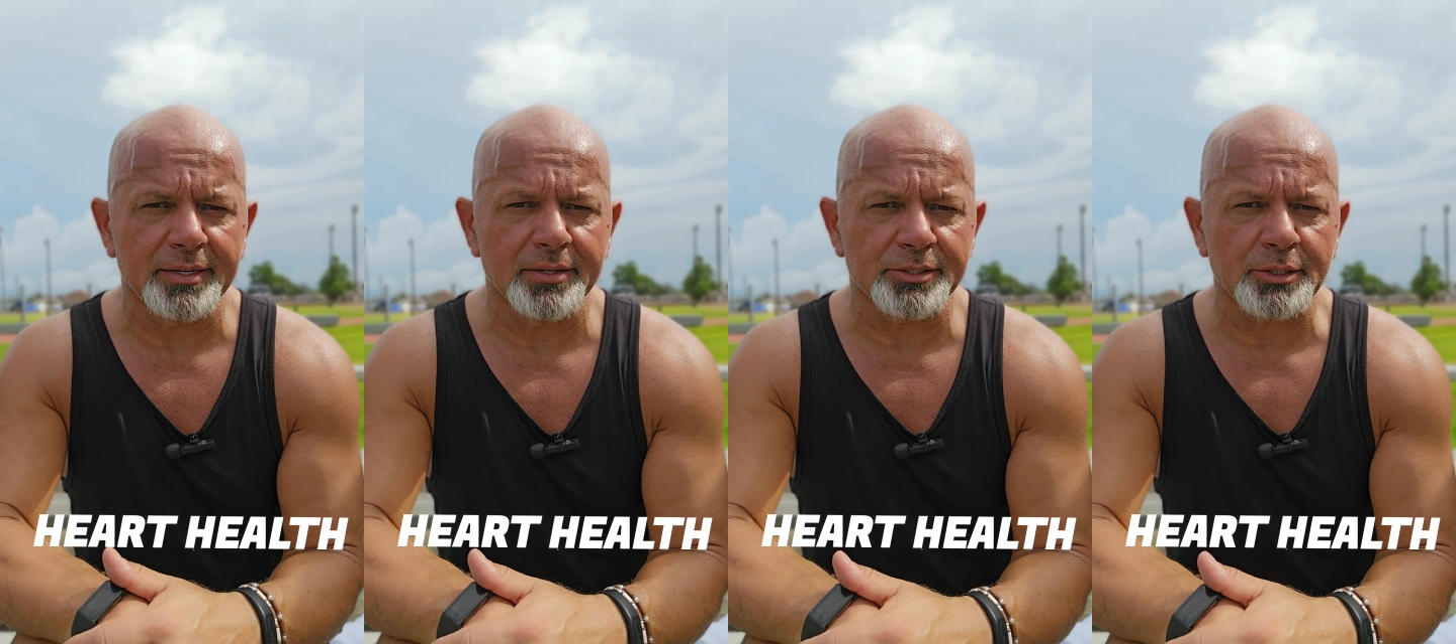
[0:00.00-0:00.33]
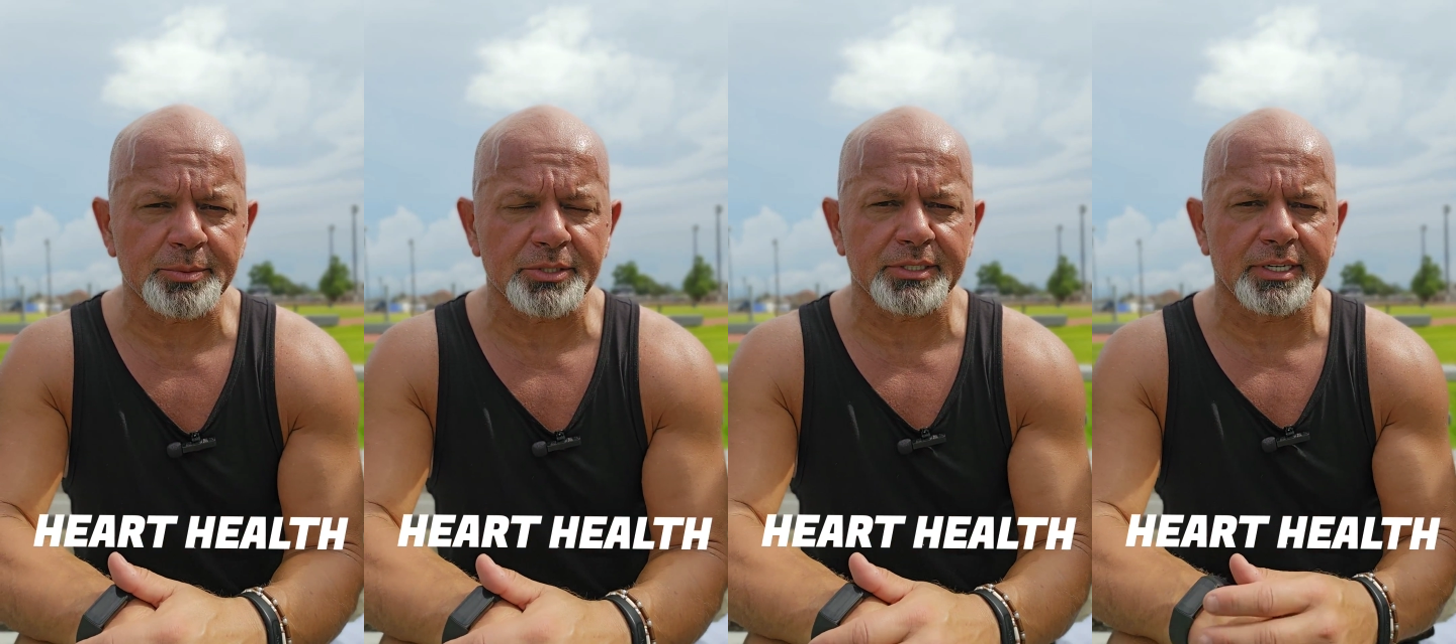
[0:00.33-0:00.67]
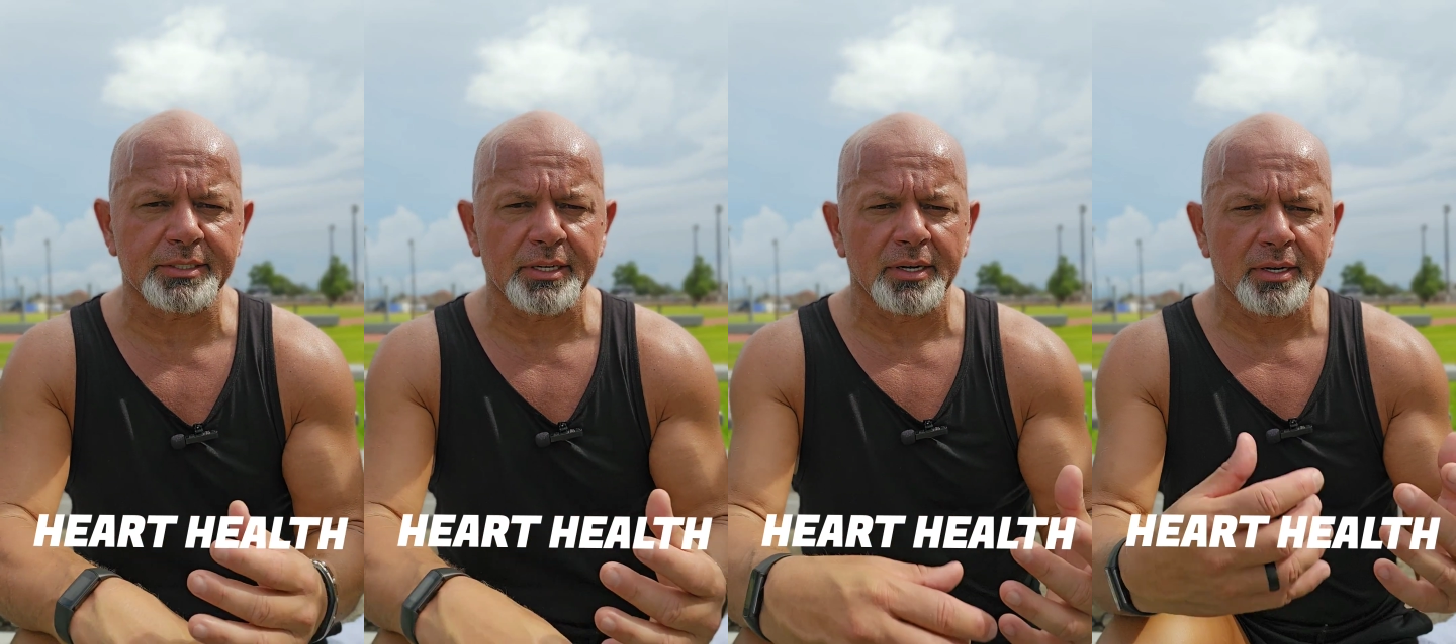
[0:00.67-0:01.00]
You know, scripture
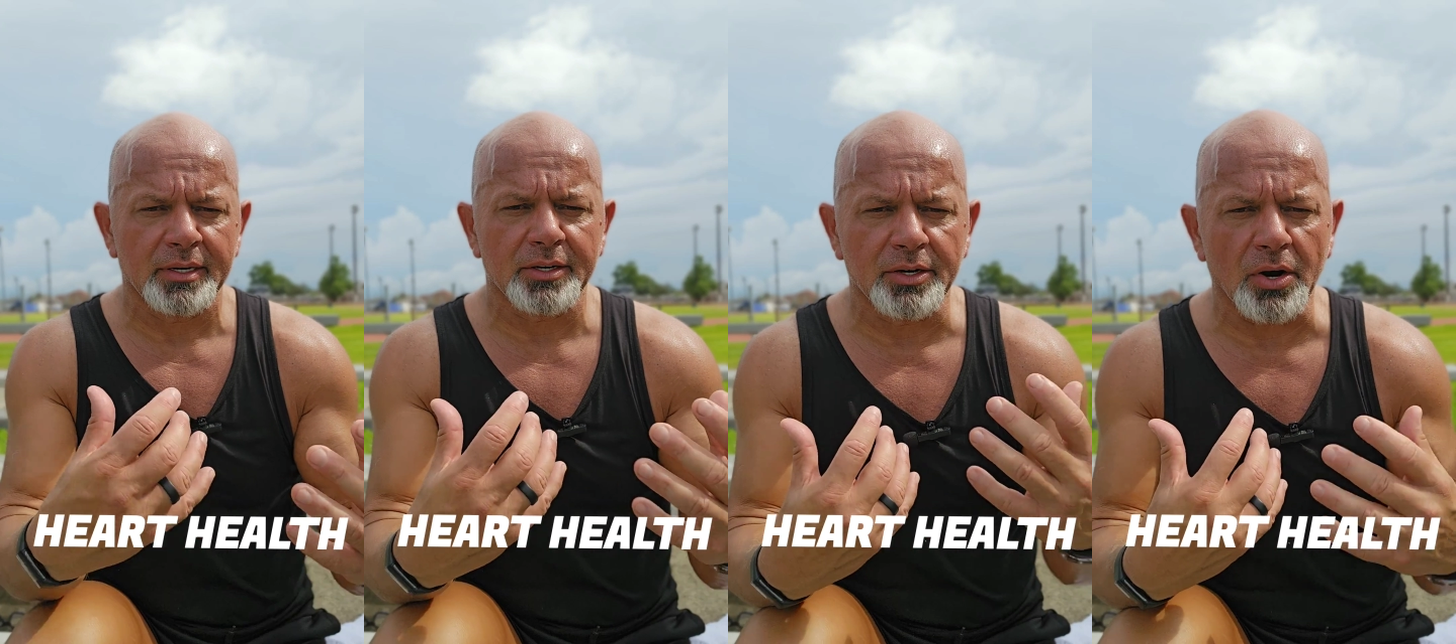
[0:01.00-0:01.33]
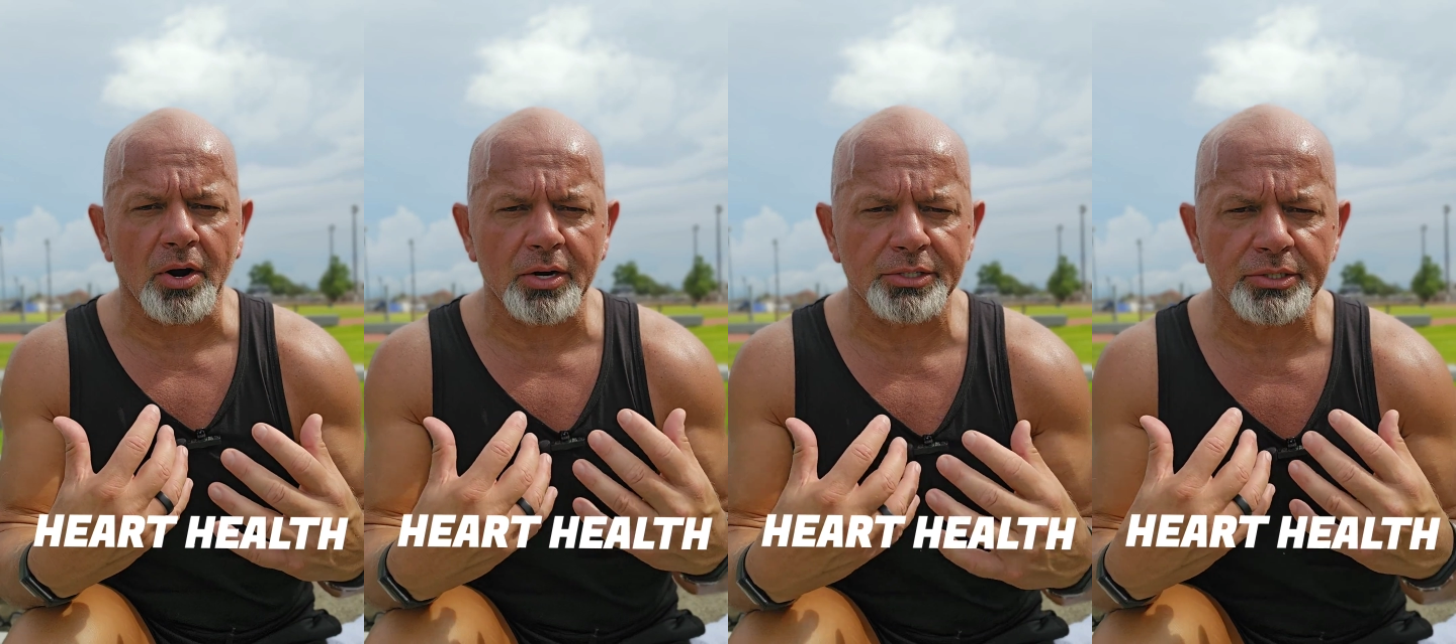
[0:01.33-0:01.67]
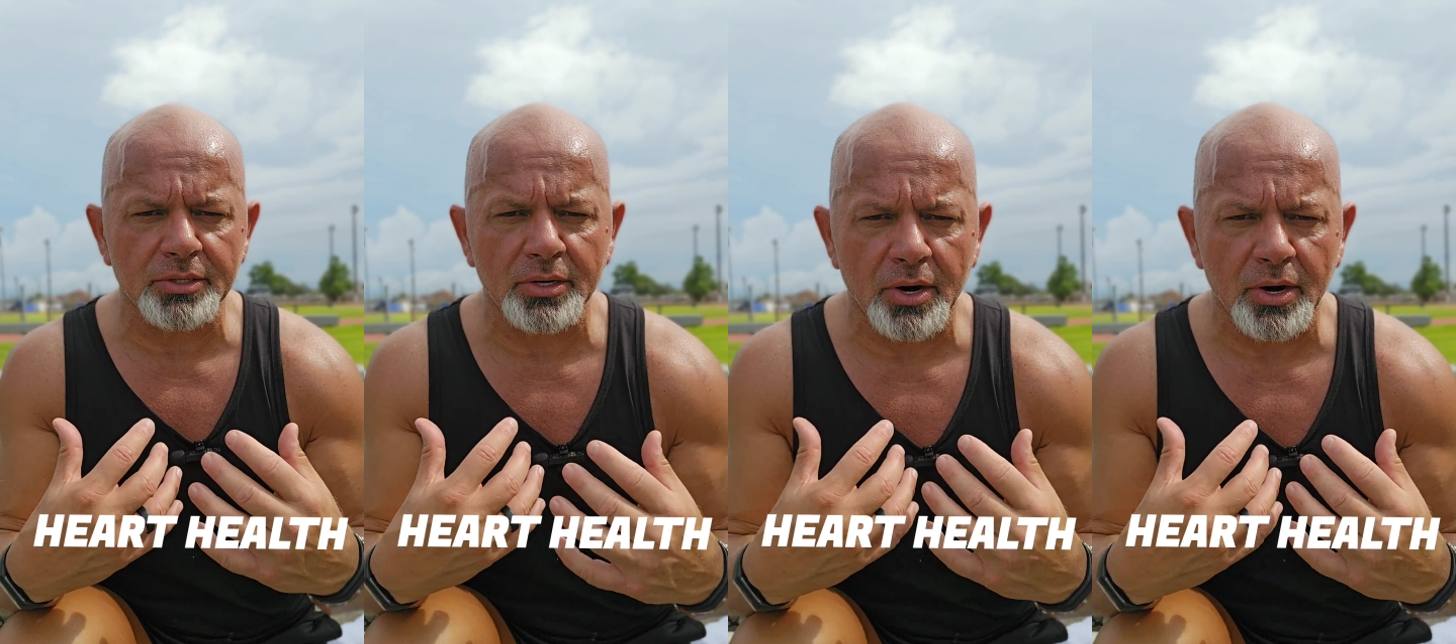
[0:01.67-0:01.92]
says, guard your